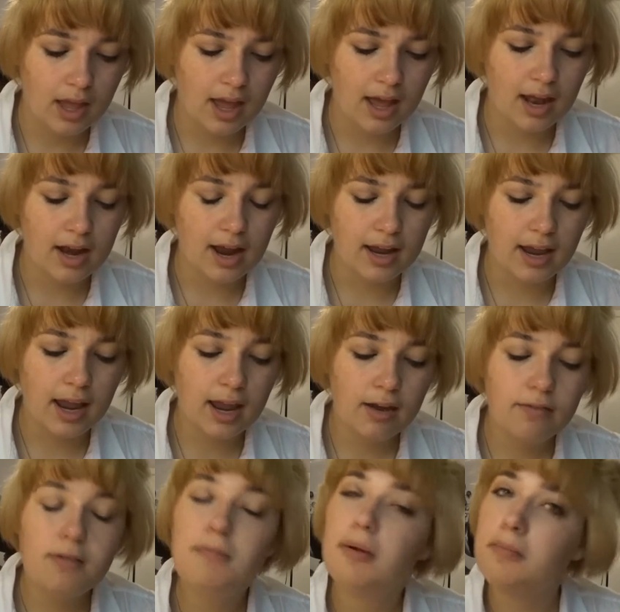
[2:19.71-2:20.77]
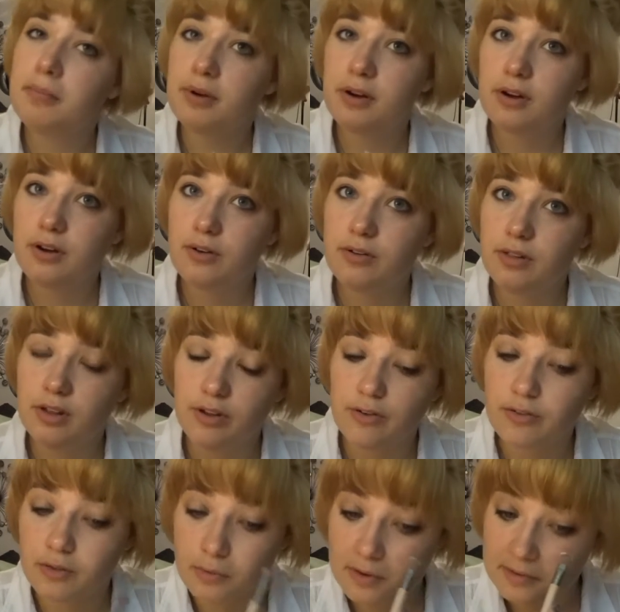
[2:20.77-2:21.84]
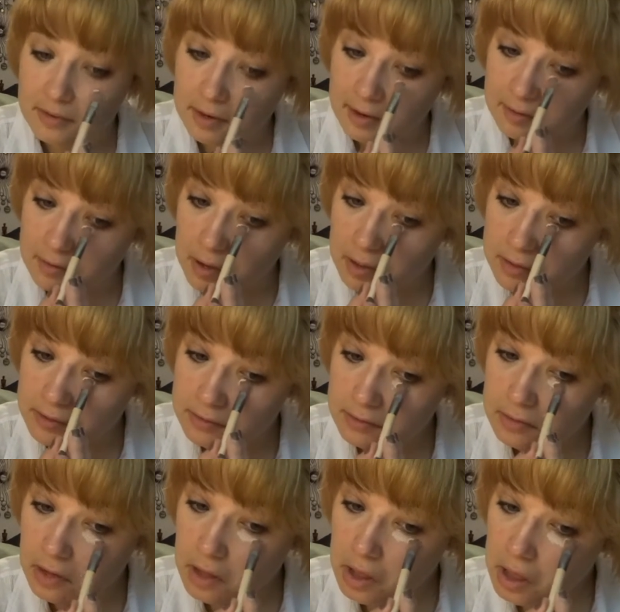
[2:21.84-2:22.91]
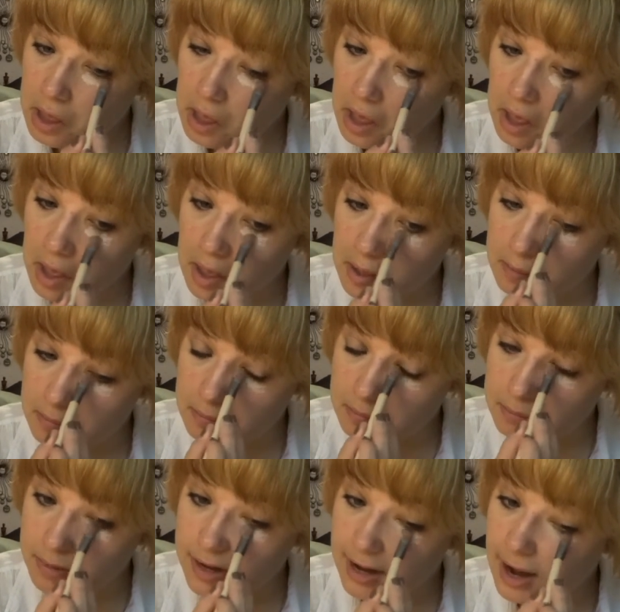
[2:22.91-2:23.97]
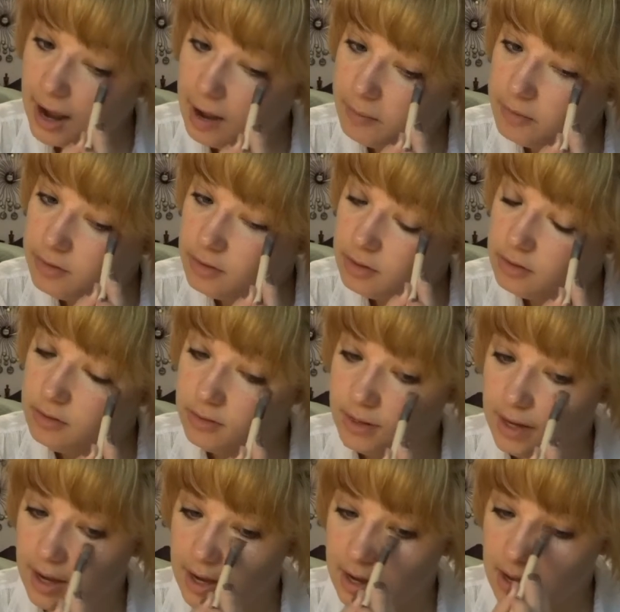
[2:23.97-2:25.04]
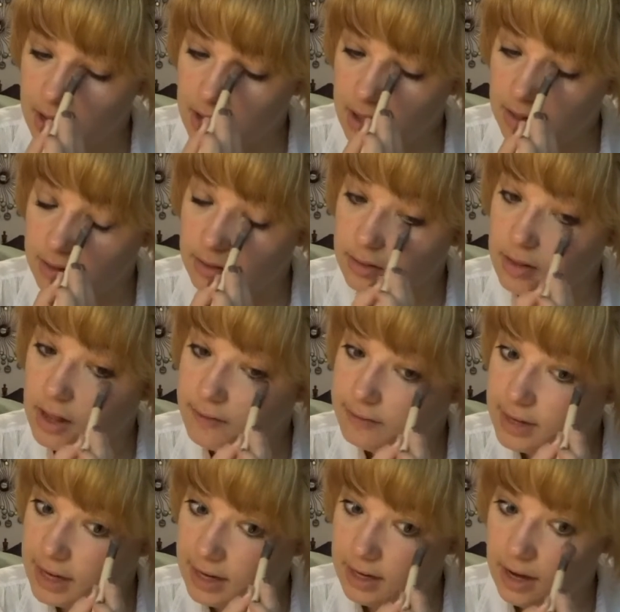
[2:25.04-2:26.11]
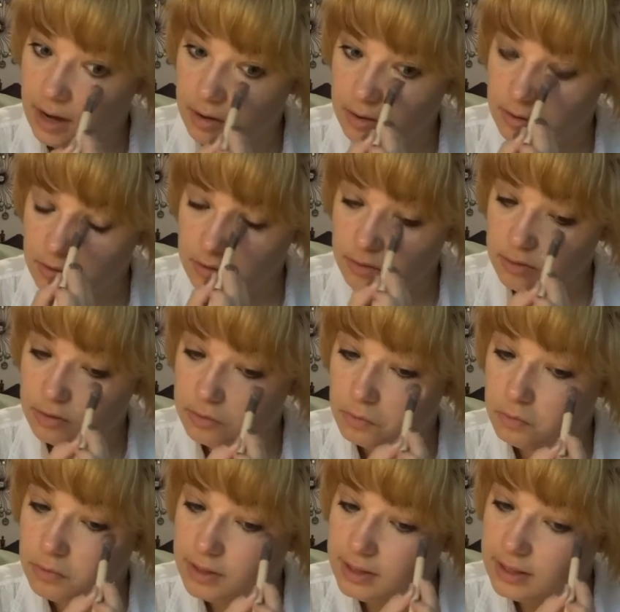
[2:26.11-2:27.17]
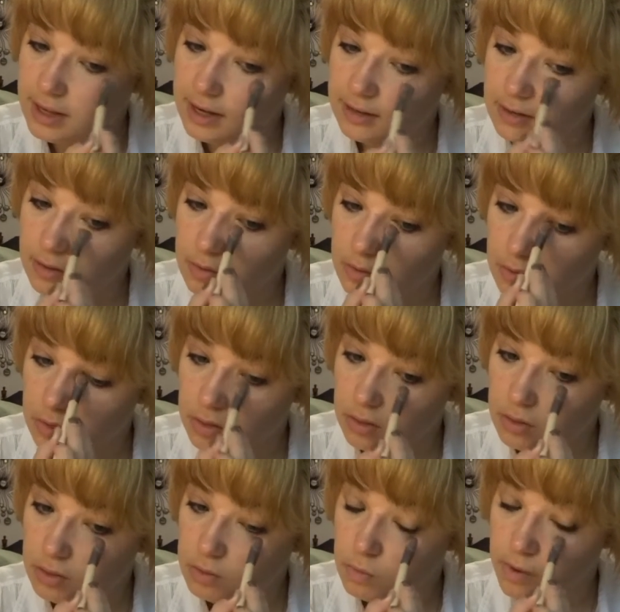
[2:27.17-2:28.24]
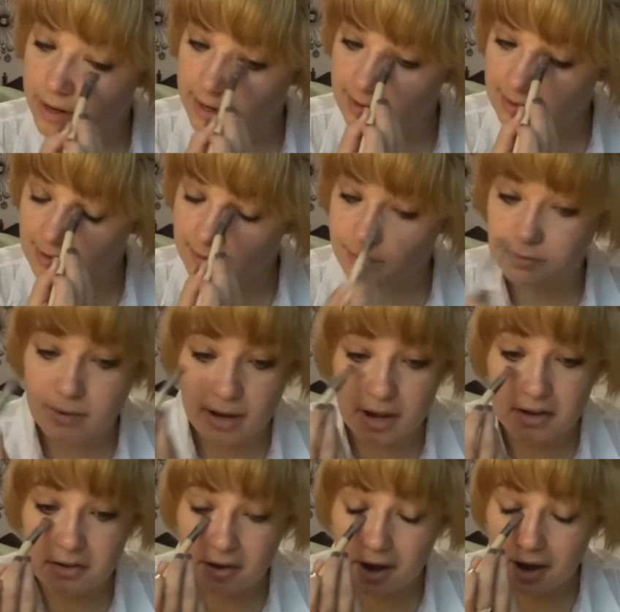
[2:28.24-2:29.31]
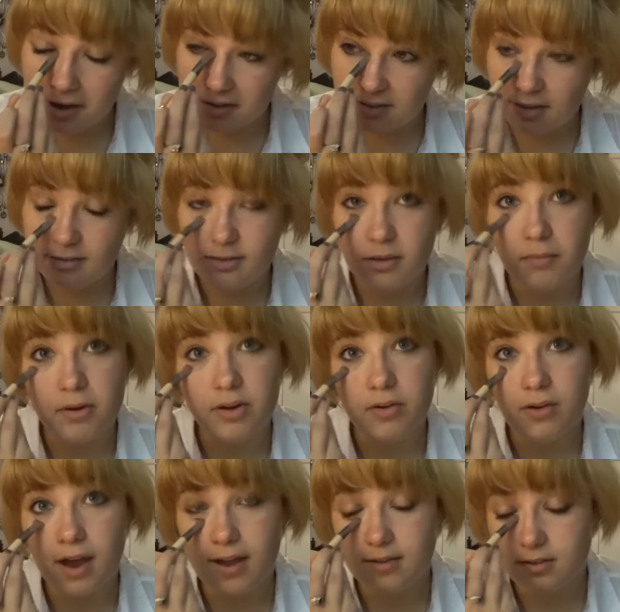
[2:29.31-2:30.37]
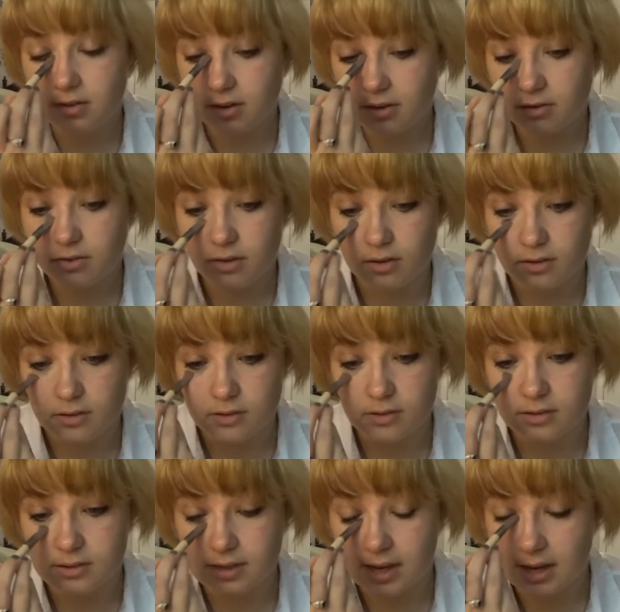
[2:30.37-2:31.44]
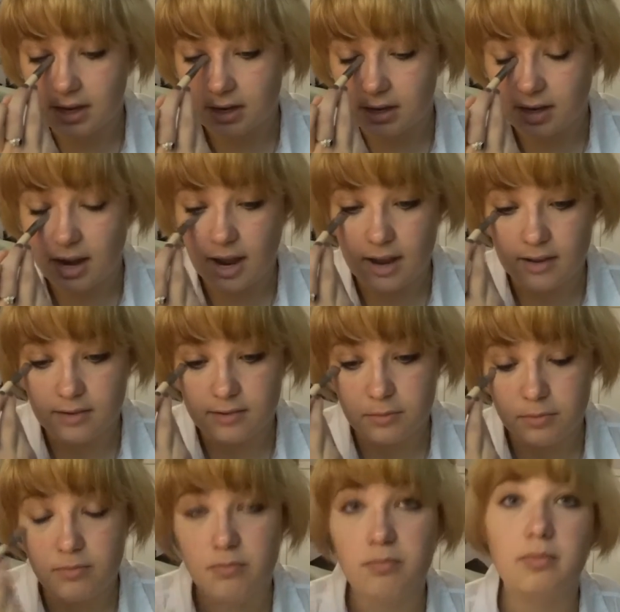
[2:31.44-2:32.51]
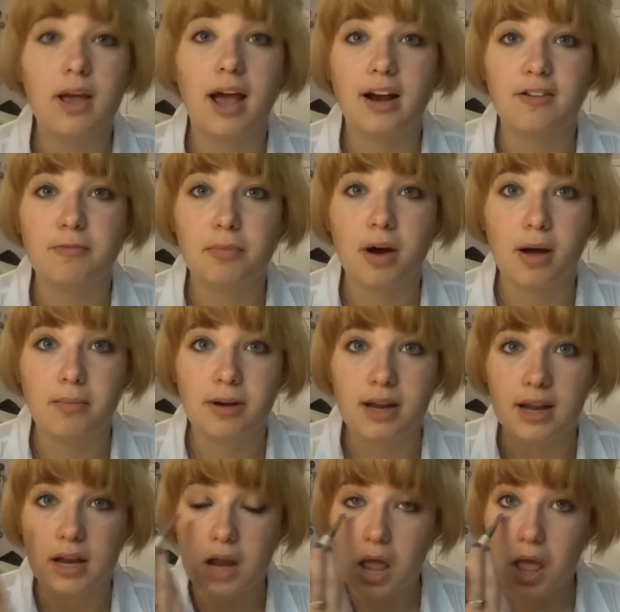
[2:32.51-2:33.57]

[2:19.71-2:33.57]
And I can't remember who the user was that I saw this. But I absolutely loved it and just really liked what it did for my under eyes as someone who has dark circles and has kind of prominent